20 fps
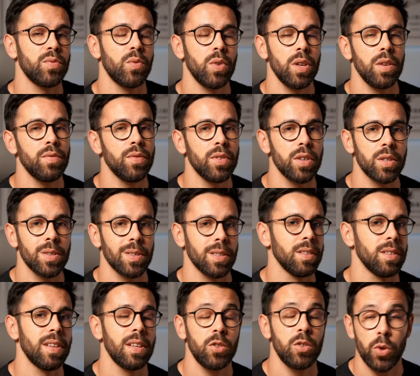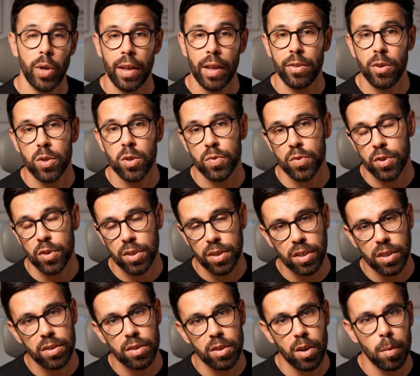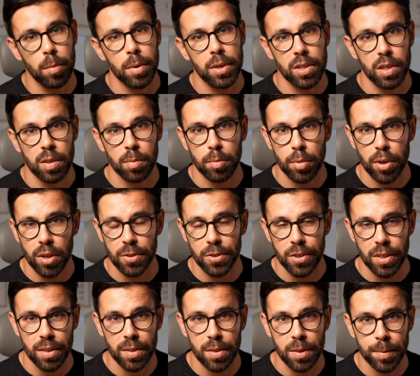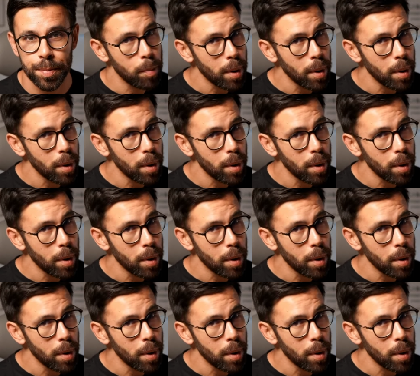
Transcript: free version that you can use for non-commercial projects.